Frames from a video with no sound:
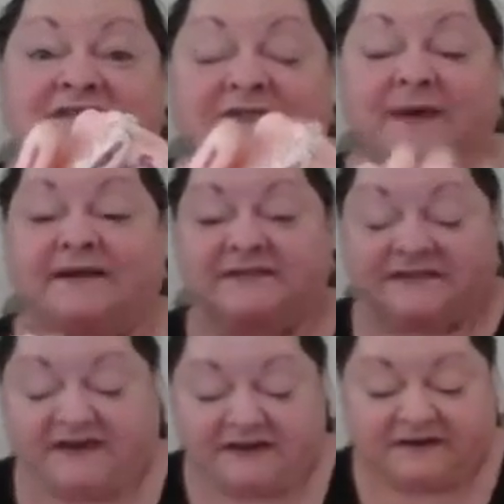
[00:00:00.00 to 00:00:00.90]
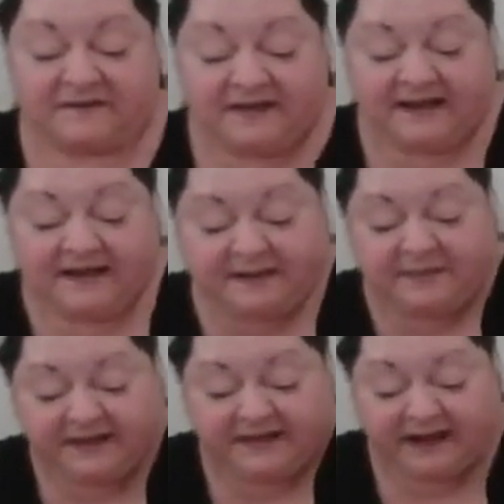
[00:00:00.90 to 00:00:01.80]
sweaters here,
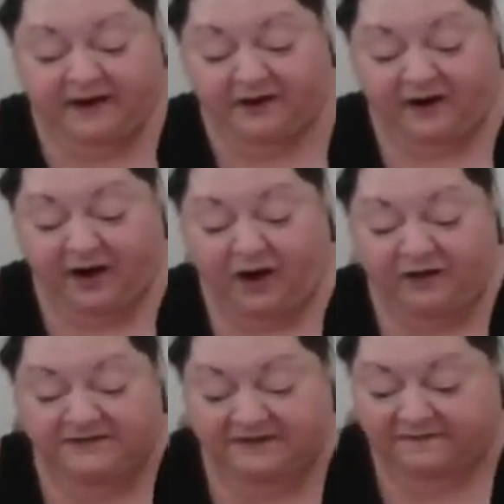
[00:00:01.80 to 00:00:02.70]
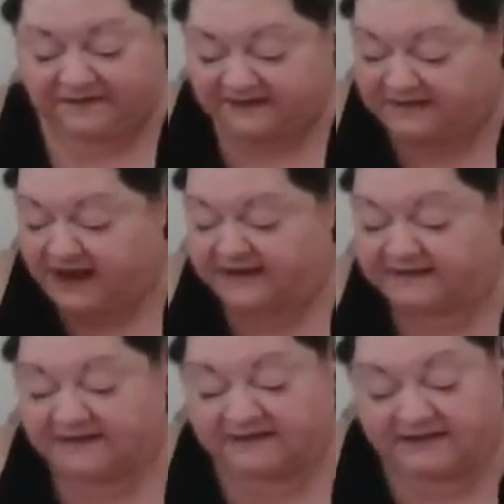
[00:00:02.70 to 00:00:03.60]
but they are all different
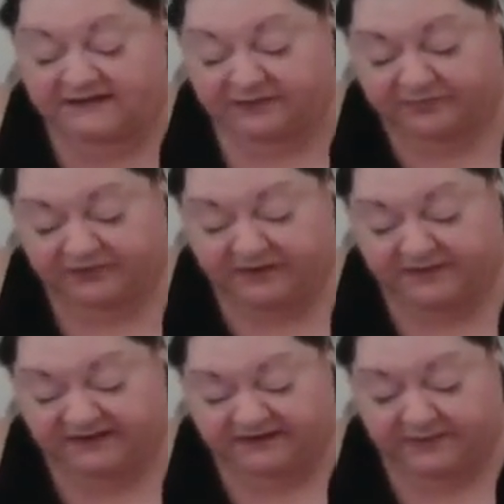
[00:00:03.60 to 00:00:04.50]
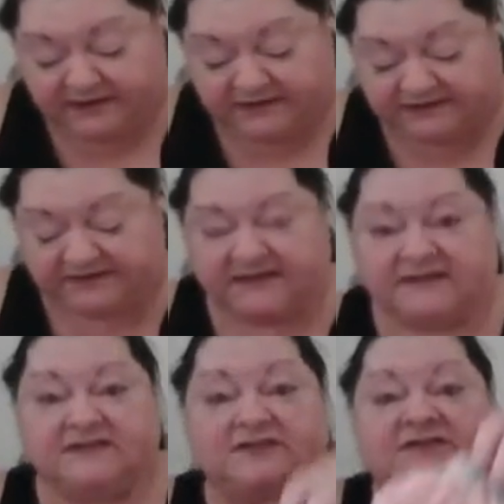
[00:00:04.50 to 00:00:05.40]
sizes. These are preemie sweaters.
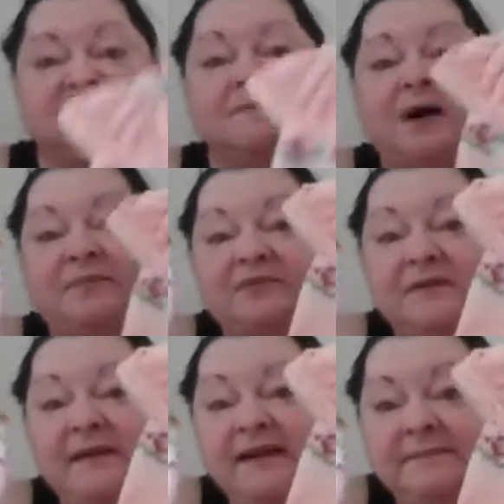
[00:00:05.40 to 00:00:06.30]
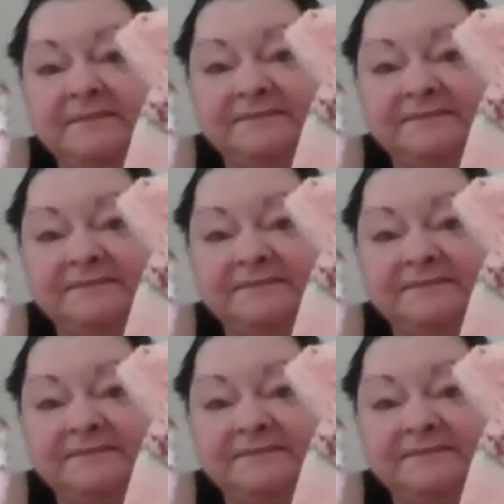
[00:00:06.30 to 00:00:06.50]
This is your small preemie,